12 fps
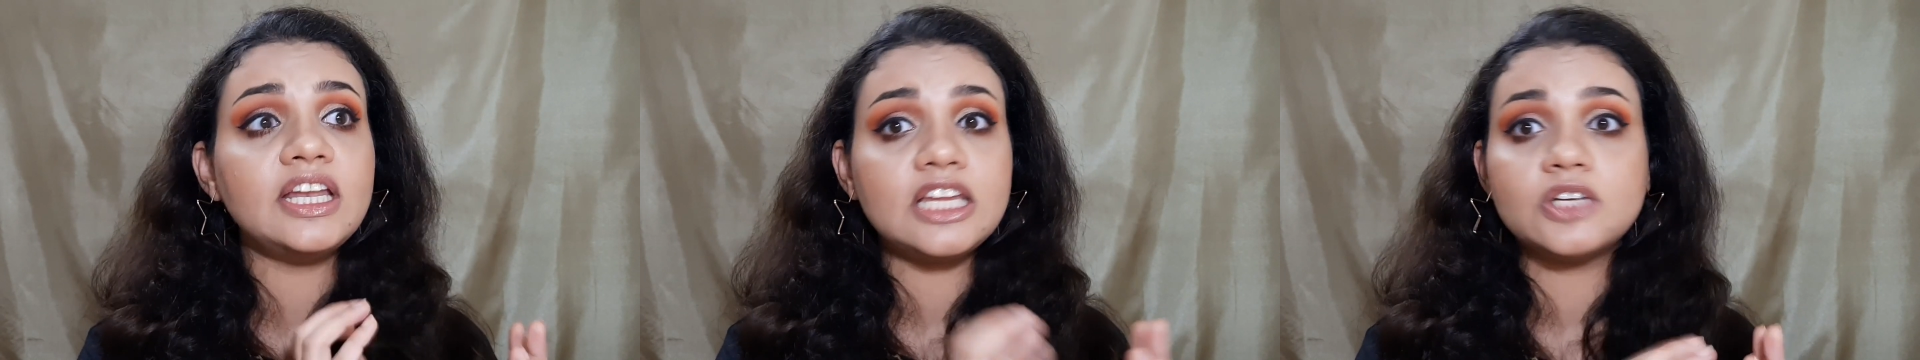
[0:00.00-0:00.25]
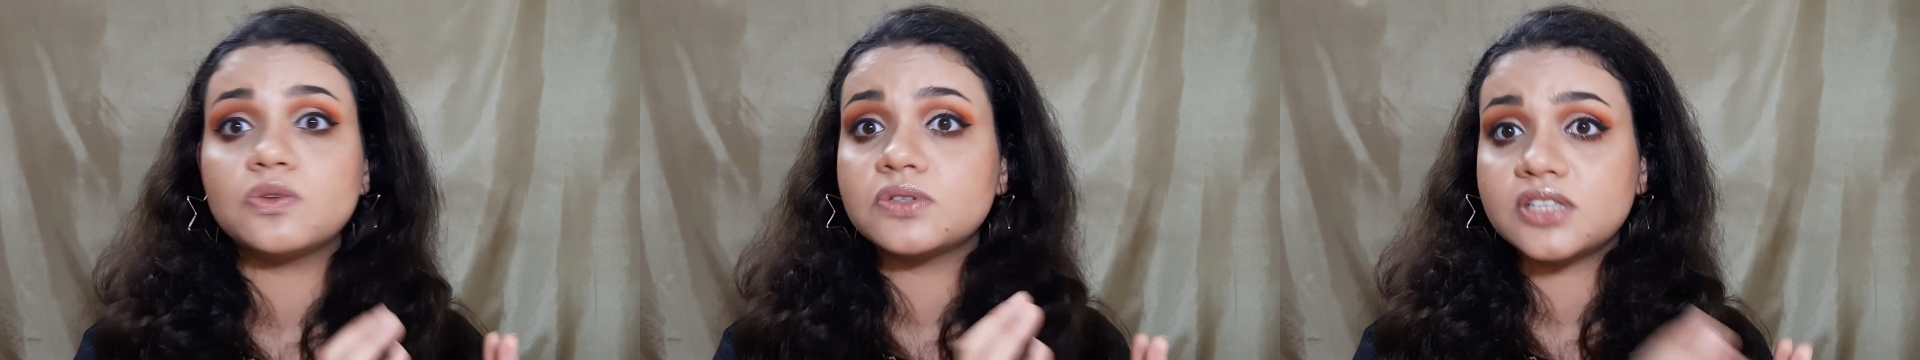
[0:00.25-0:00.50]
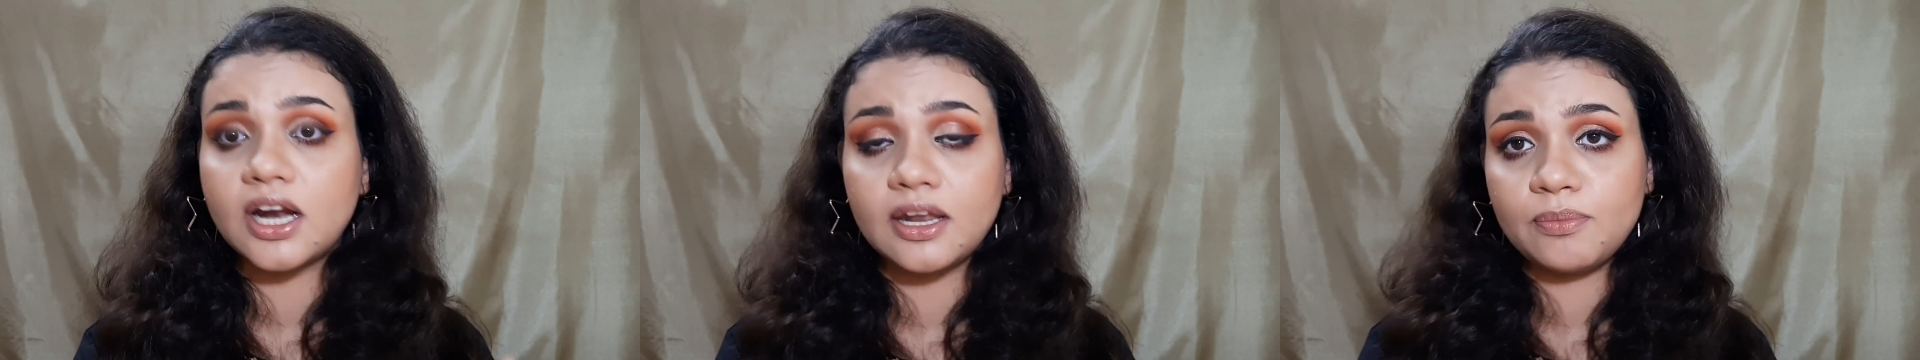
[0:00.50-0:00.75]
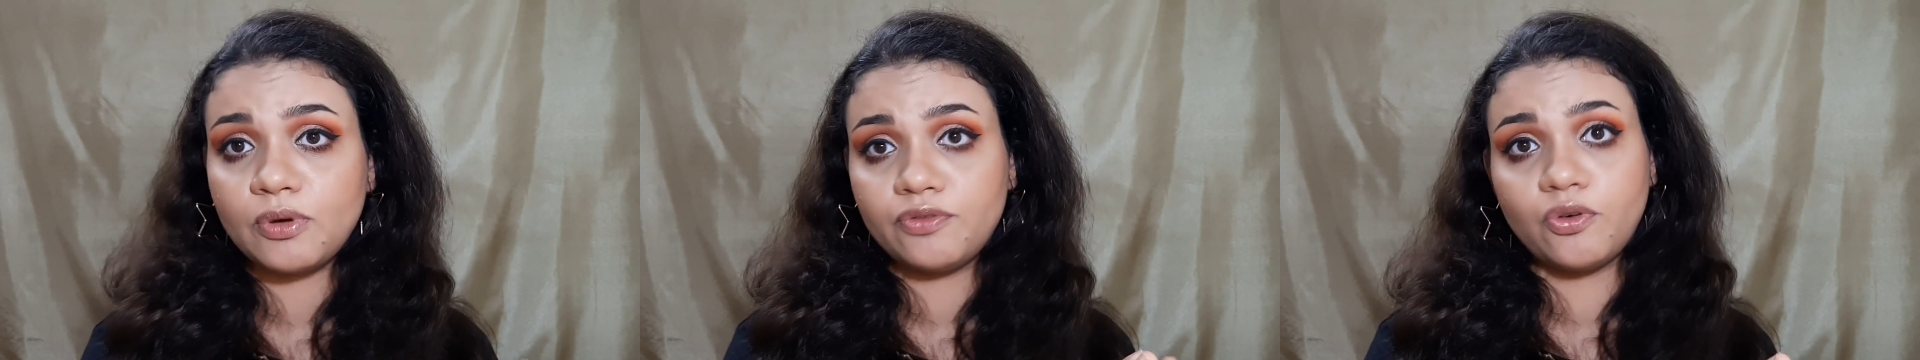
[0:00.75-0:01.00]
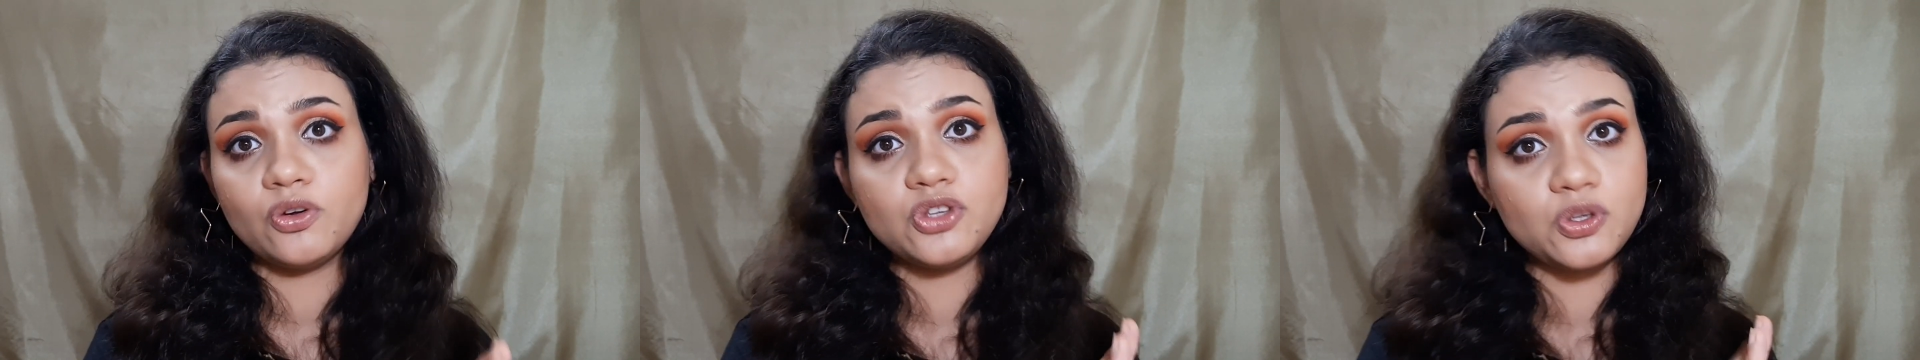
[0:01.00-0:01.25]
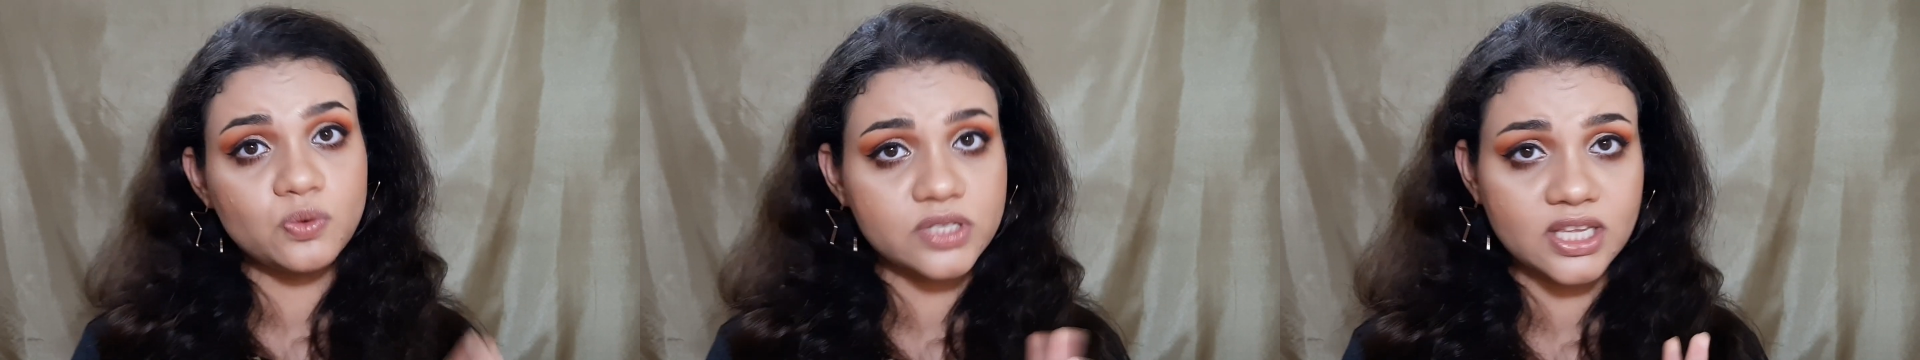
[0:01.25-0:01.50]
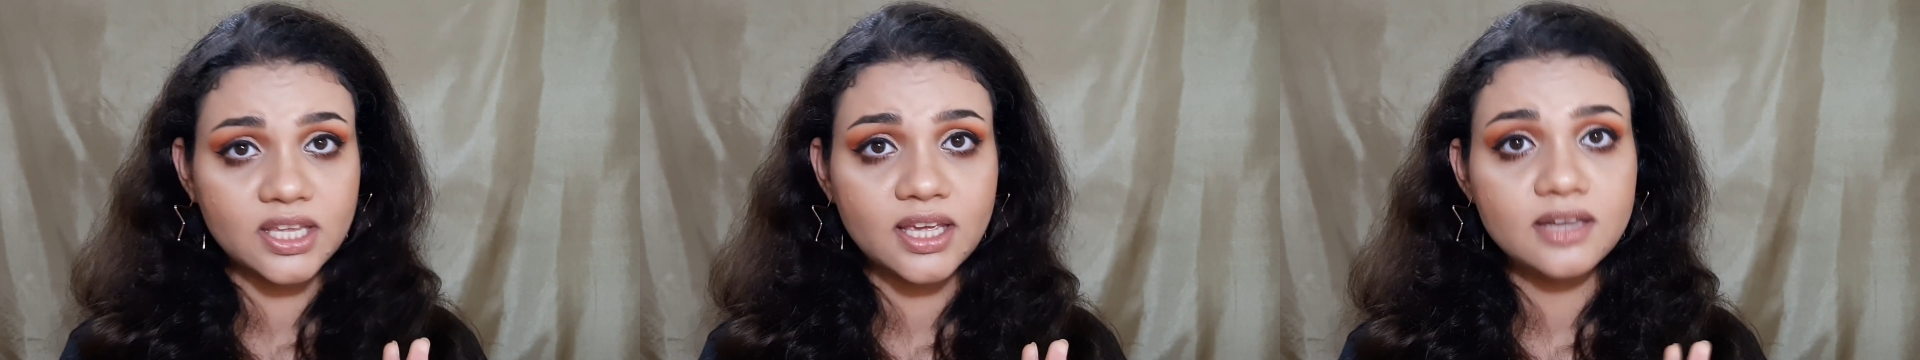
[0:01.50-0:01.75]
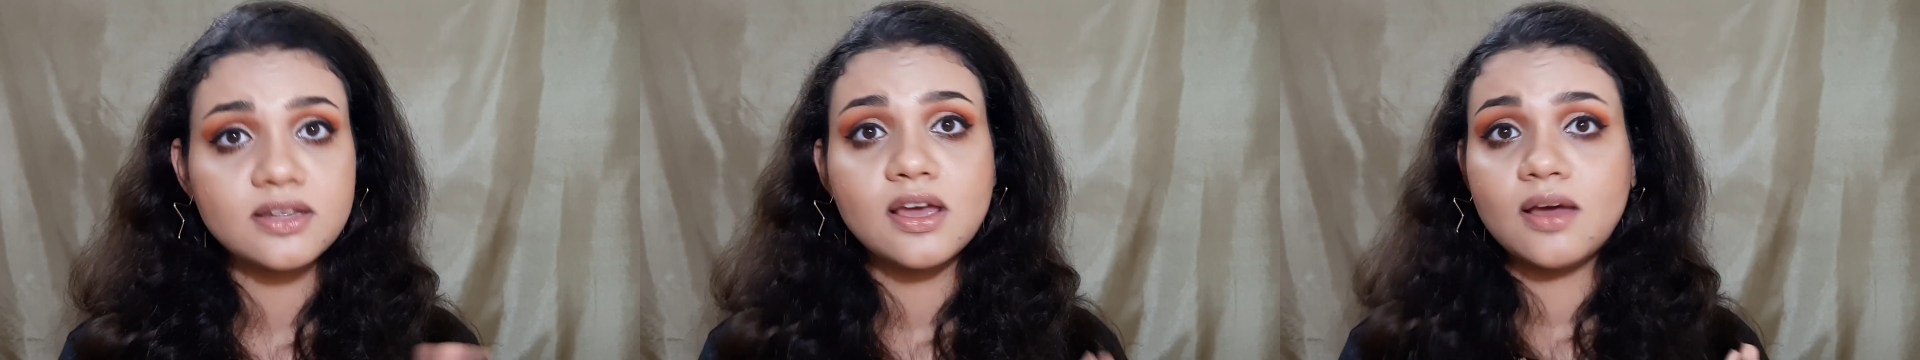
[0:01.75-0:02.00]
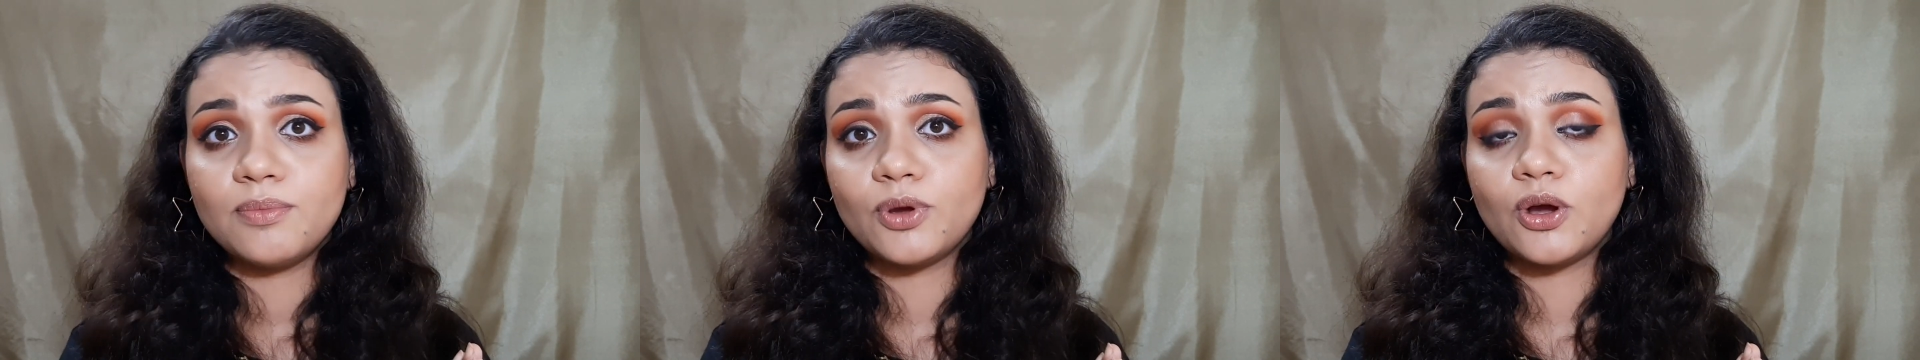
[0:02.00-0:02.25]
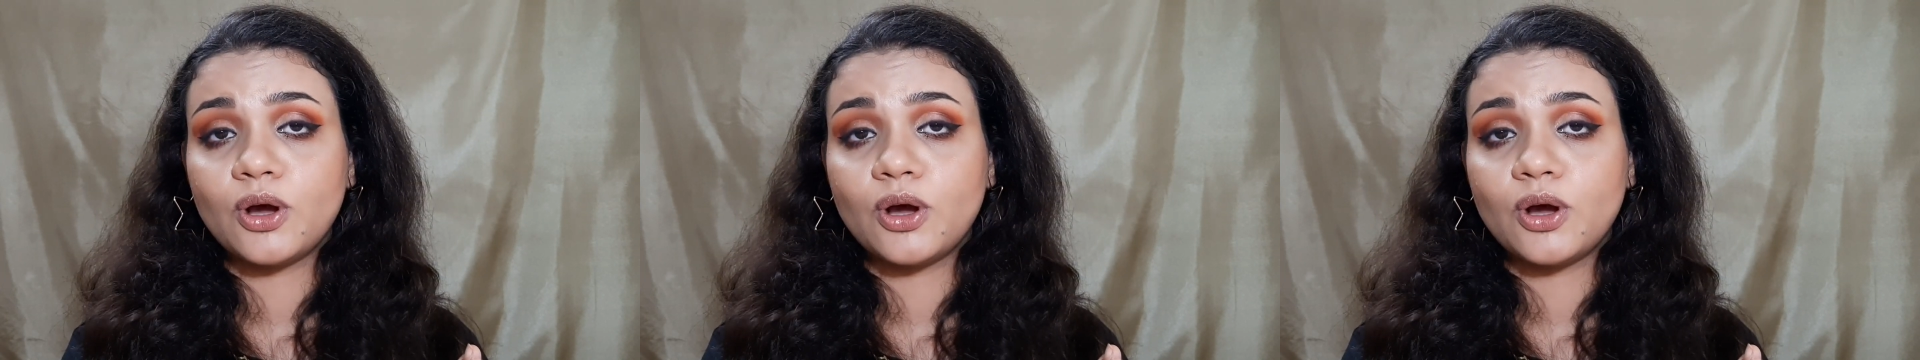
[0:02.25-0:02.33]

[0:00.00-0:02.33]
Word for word: definitely need to study before using it